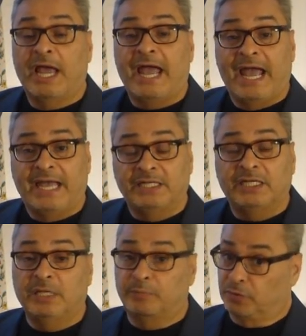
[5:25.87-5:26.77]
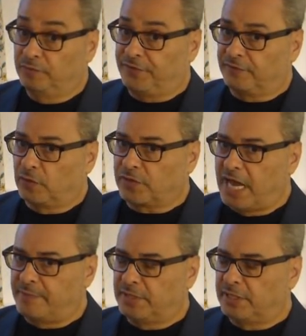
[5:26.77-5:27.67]
and improve their
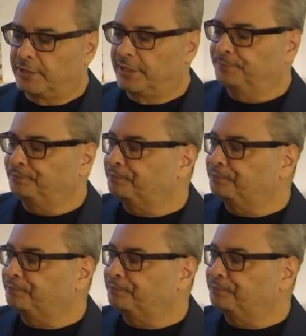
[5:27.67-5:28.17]
vocabulary.